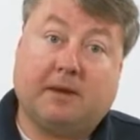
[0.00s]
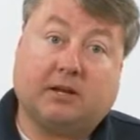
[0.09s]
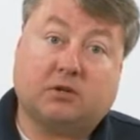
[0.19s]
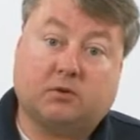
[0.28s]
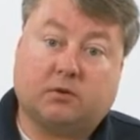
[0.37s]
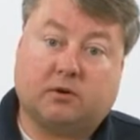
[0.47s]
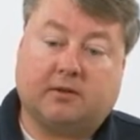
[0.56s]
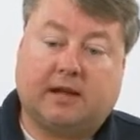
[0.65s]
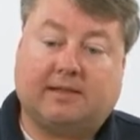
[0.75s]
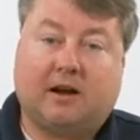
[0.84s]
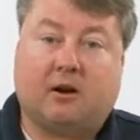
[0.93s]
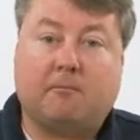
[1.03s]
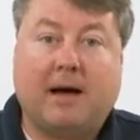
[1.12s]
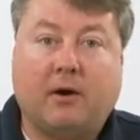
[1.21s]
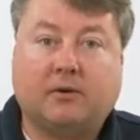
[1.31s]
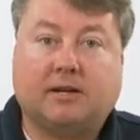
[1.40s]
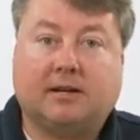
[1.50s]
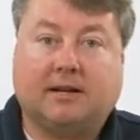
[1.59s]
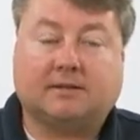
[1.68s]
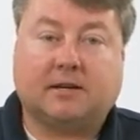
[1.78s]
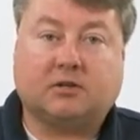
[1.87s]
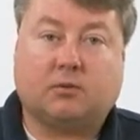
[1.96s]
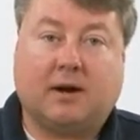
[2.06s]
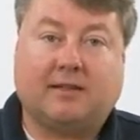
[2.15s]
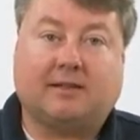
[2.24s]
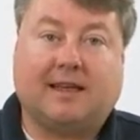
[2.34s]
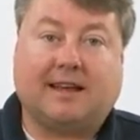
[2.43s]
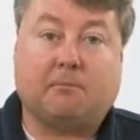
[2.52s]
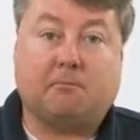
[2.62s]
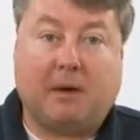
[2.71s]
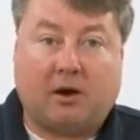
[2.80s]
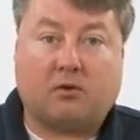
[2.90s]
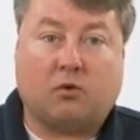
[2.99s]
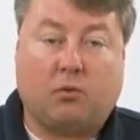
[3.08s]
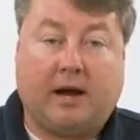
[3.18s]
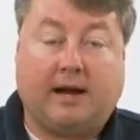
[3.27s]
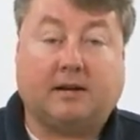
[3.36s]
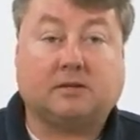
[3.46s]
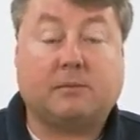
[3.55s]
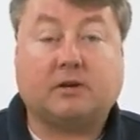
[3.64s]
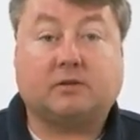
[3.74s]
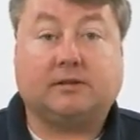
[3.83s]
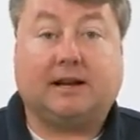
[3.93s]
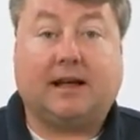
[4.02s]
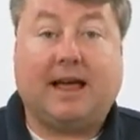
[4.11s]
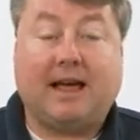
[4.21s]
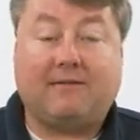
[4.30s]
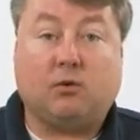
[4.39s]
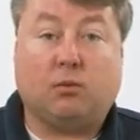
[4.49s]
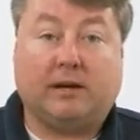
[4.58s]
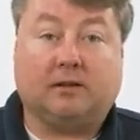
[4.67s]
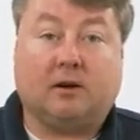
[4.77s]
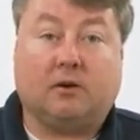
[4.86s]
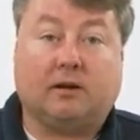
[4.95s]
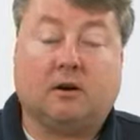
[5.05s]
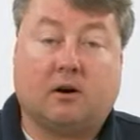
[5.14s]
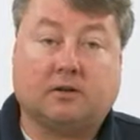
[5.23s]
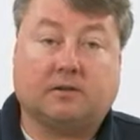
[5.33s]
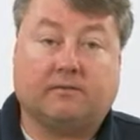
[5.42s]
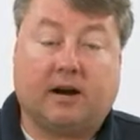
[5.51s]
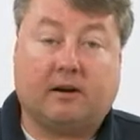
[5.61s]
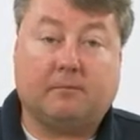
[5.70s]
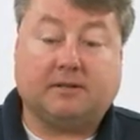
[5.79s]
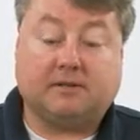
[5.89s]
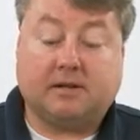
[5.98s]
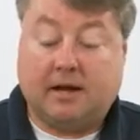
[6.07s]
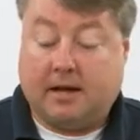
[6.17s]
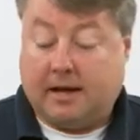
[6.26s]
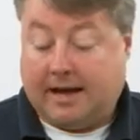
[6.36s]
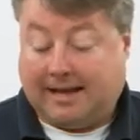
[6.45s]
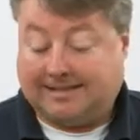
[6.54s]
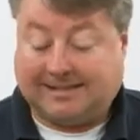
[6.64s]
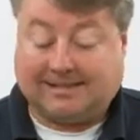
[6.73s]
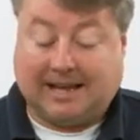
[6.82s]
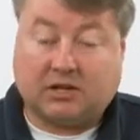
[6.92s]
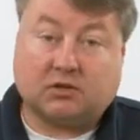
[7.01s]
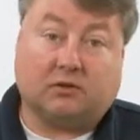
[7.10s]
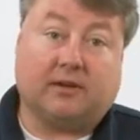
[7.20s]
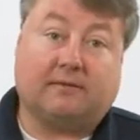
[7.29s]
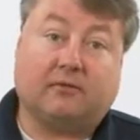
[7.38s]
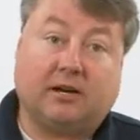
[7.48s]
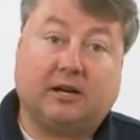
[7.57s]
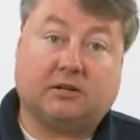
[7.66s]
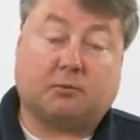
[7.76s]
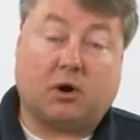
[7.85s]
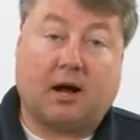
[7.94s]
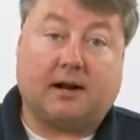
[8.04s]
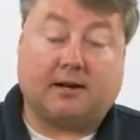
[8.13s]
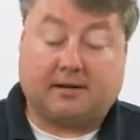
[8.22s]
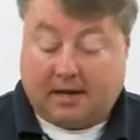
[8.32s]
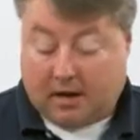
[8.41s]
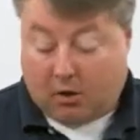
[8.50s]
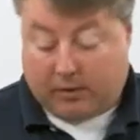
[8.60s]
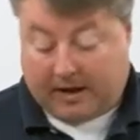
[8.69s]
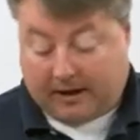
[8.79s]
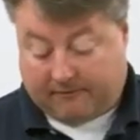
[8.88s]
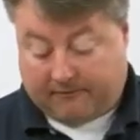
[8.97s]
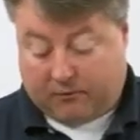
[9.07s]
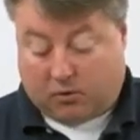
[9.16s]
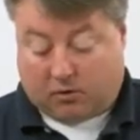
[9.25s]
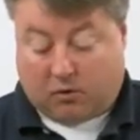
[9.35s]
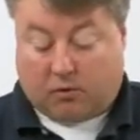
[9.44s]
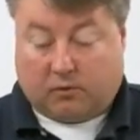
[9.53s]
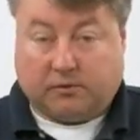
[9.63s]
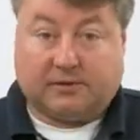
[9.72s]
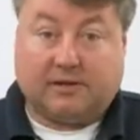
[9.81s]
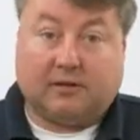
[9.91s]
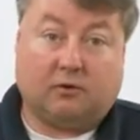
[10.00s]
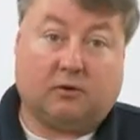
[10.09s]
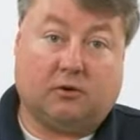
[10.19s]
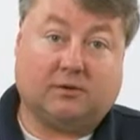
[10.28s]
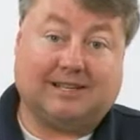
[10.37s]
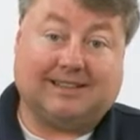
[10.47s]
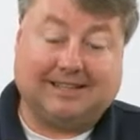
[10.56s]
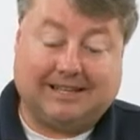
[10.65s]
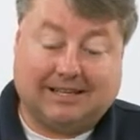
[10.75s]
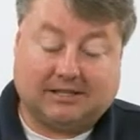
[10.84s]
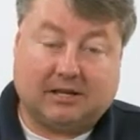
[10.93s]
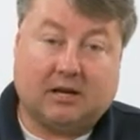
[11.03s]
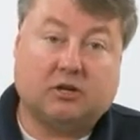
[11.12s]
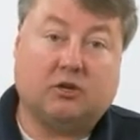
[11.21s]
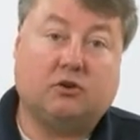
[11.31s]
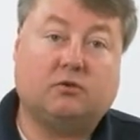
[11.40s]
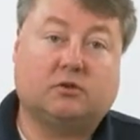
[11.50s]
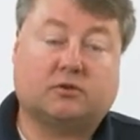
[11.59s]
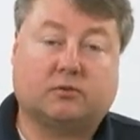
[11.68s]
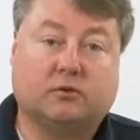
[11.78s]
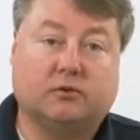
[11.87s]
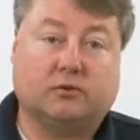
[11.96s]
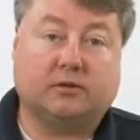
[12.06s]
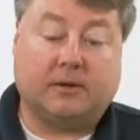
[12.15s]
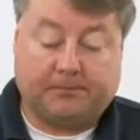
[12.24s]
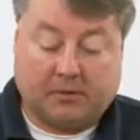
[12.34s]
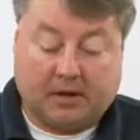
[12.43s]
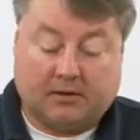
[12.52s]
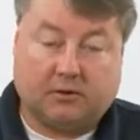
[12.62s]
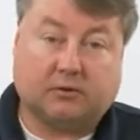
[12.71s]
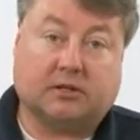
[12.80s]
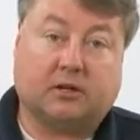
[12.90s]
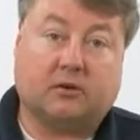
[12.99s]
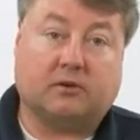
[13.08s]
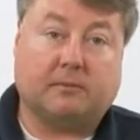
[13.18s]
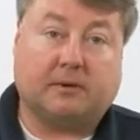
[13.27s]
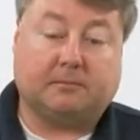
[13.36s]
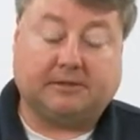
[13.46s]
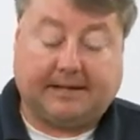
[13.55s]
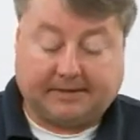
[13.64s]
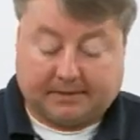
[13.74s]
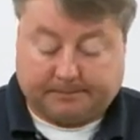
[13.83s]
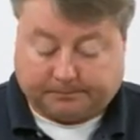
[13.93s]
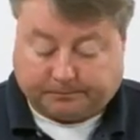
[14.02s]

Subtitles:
to make sure that they are mounted in such a way that they can bear the weight, especially in a heavy wind load and harsh environments. It's essential that for each product we have 4 holes that you use at least 2 screws to secure them in place.